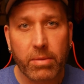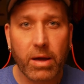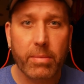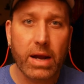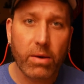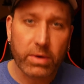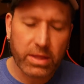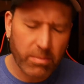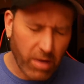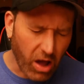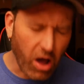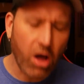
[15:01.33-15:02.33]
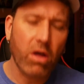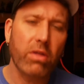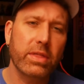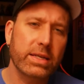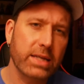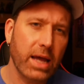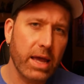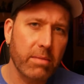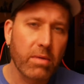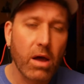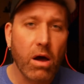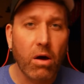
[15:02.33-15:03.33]
coming out with them all the
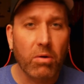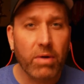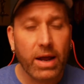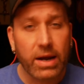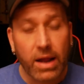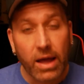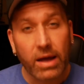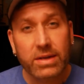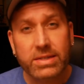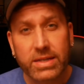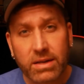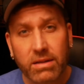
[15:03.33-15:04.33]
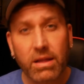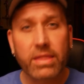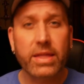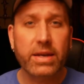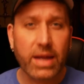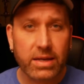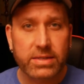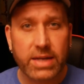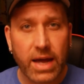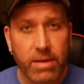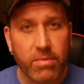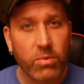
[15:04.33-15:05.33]
time. All right, until the next
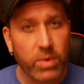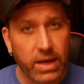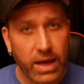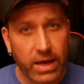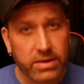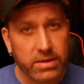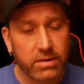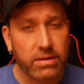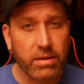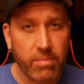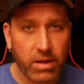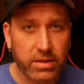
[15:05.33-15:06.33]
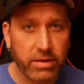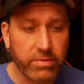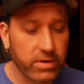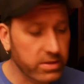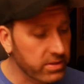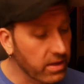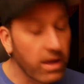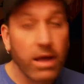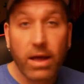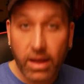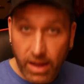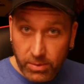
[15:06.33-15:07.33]
time we enter the multiverse,
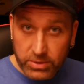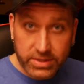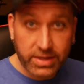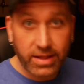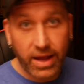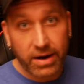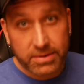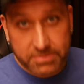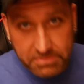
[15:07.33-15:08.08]
I will see you later.